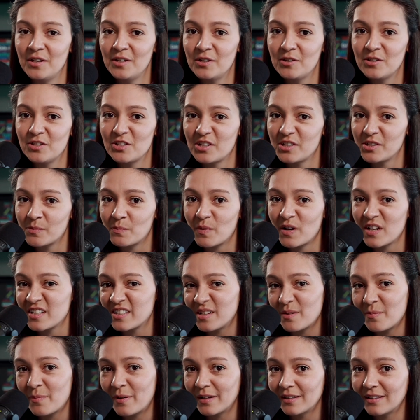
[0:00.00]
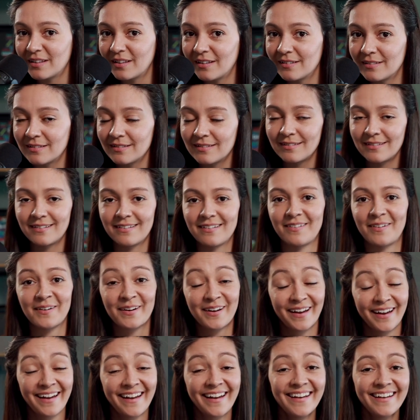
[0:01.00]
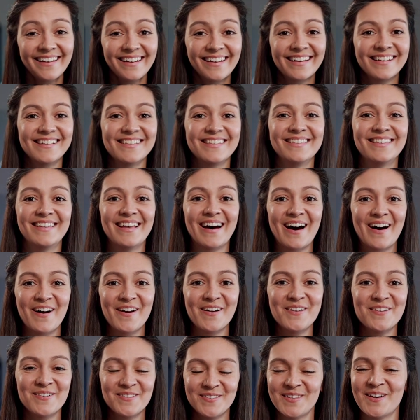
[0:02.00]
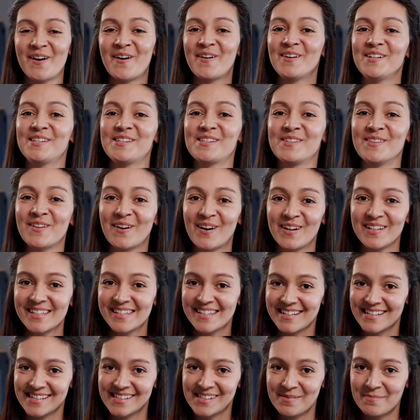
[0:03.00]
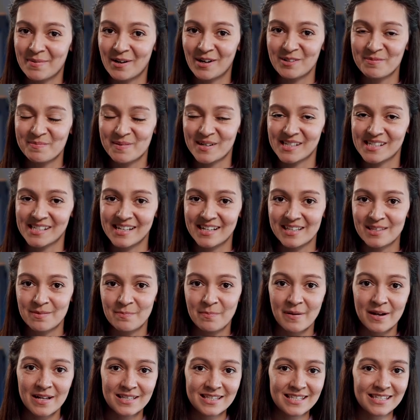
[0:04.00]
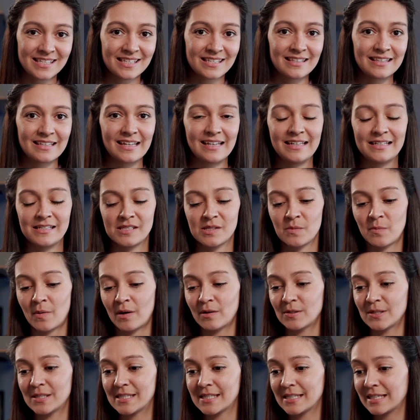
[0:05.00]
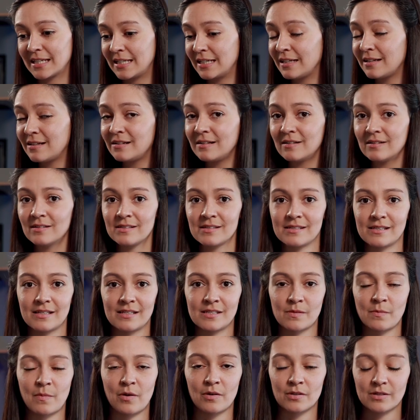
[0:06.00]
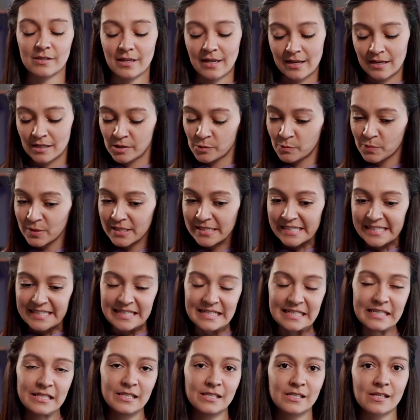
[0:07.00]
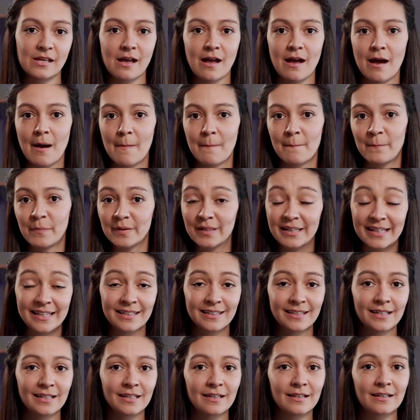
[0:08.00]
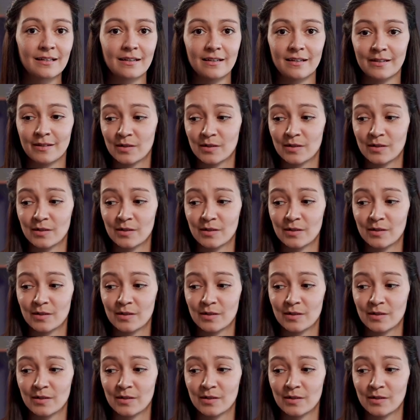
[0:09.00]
you just press the button. Okay? Now you know it's not just about pressing the button, it's about skills, it's about expertise, planning,